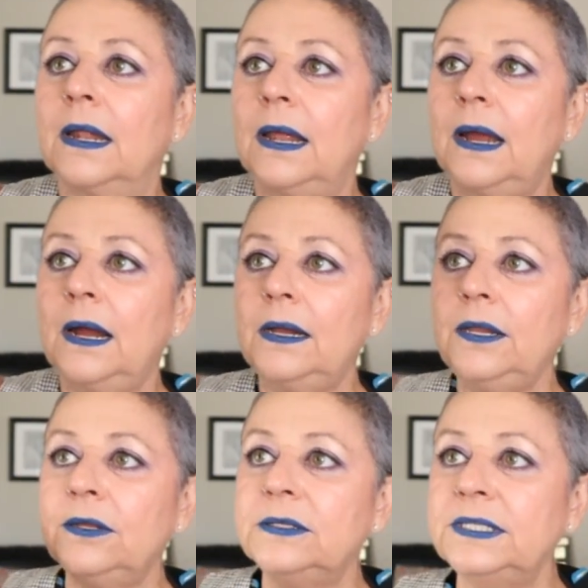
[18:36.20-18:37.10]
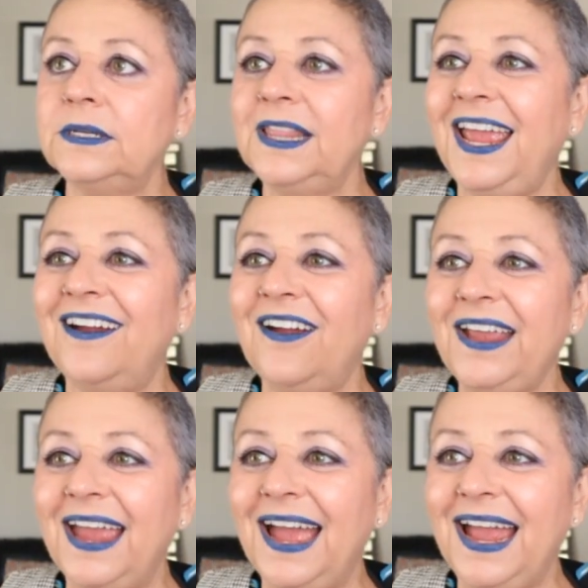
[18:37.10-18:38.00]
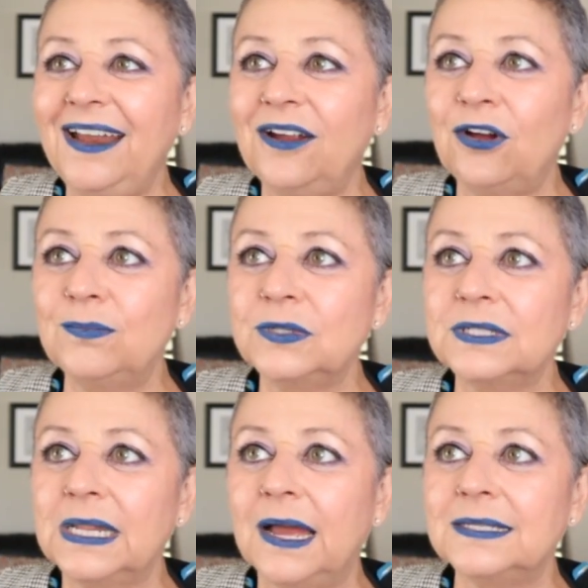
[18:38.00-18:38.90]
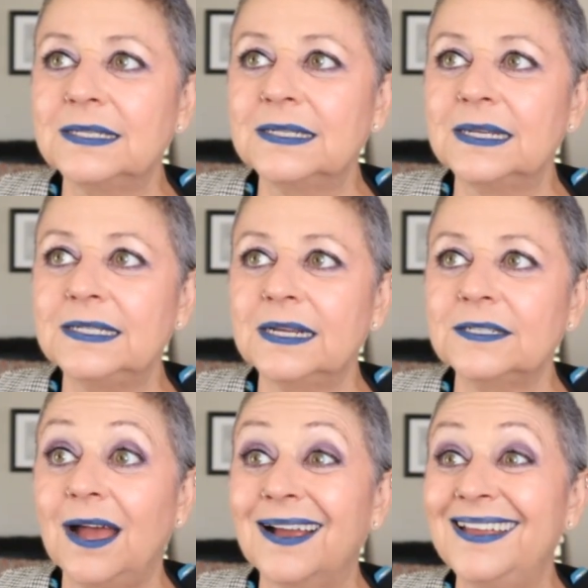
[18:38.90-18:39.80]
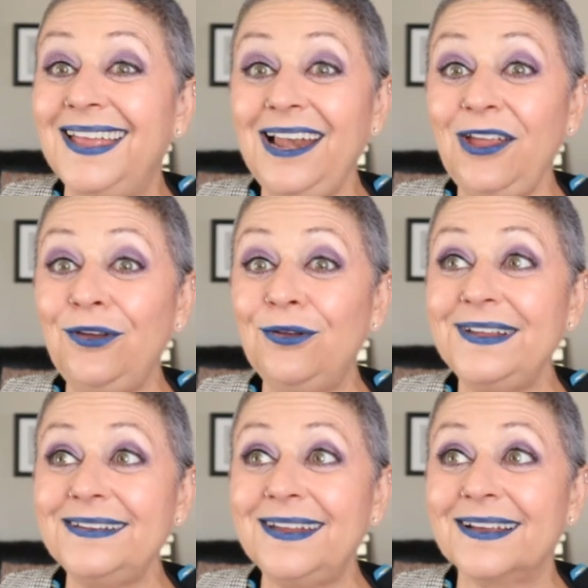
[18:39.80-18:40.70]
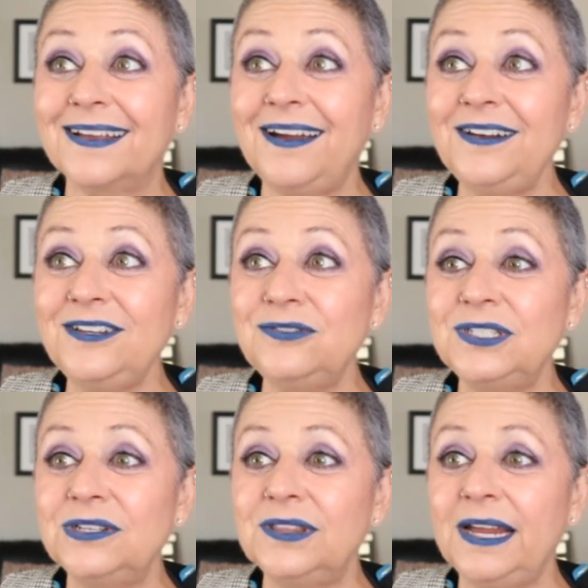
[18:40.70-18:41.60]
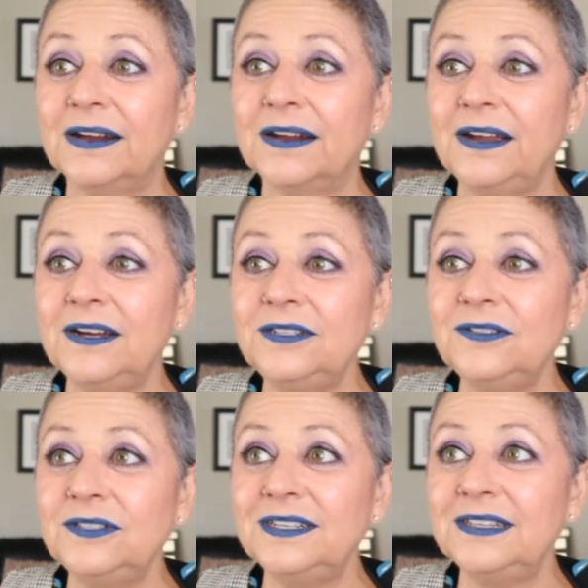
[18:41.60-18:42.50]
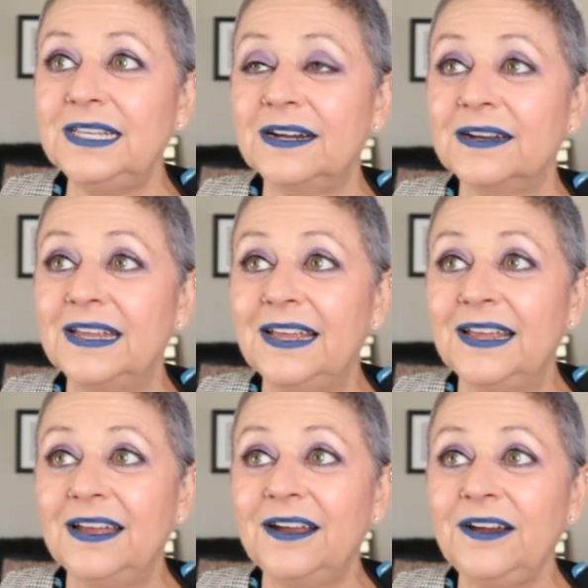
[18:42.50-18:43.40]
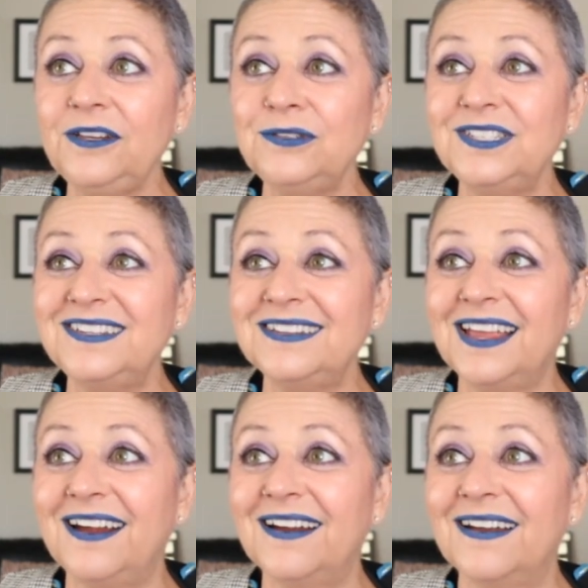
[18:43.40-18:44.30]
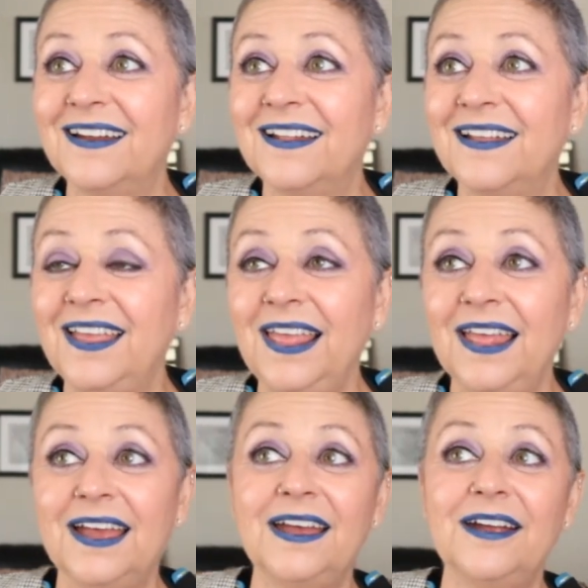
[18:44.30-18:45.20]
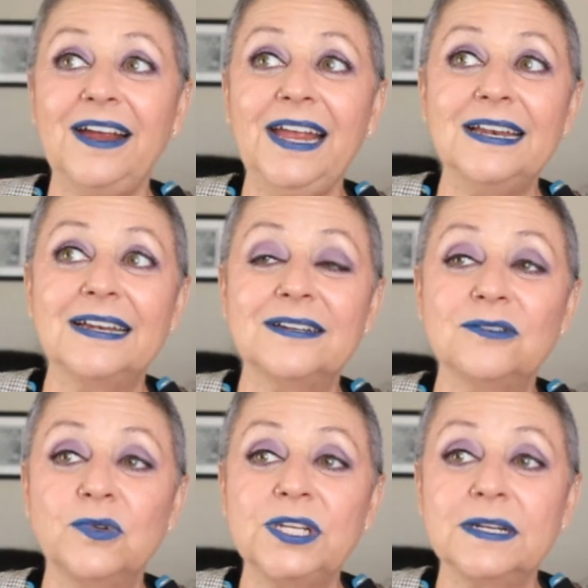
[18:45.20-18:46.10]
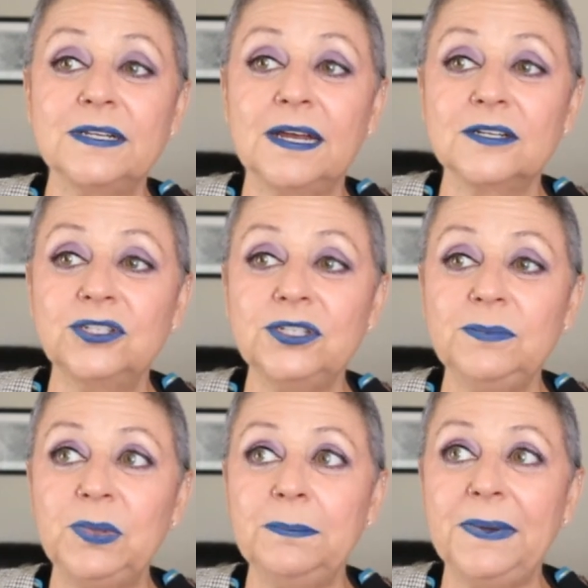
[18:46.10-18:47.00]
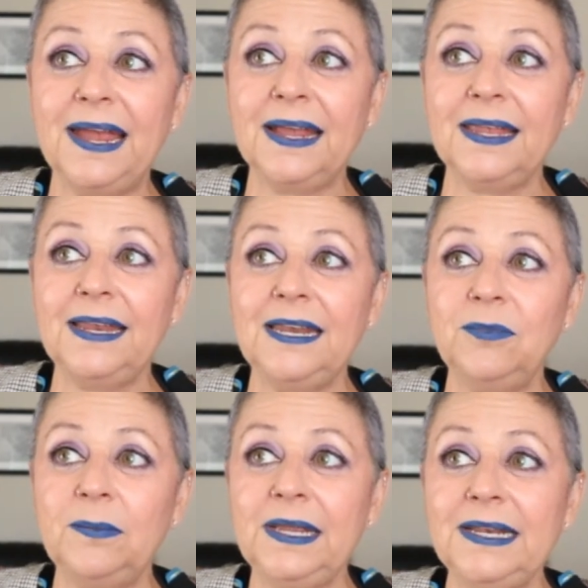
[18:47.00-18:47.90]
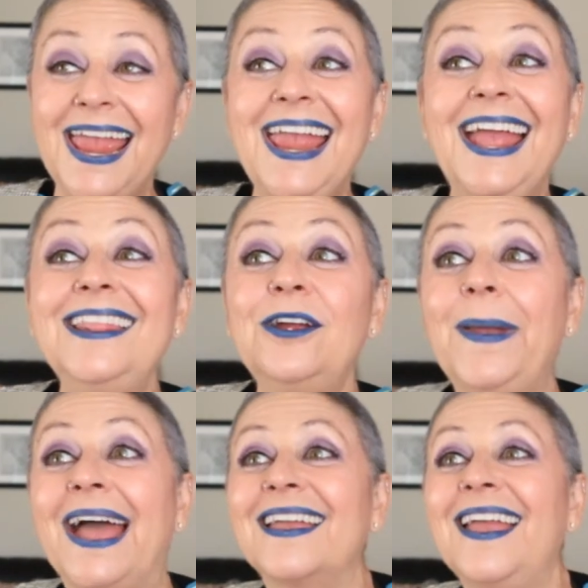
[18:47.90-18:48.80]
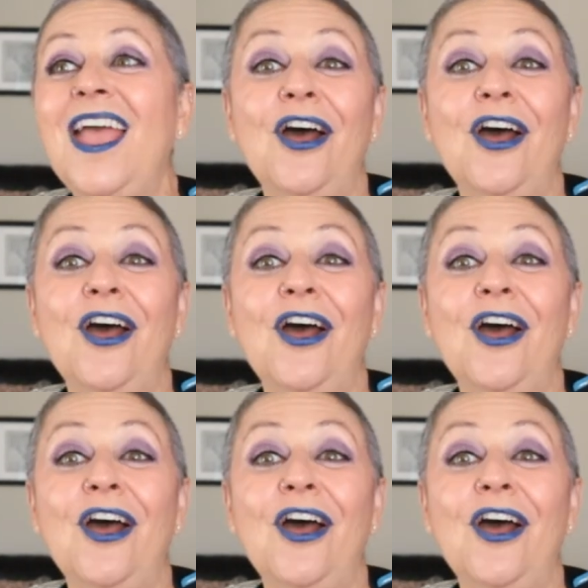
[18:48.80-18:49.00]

Are you still there? Okay, I almost lost TikTok. Hello, TikTok. Are you still there? Are you still there? Or are you still there? All right, TikTok should be back any moment, and they're back.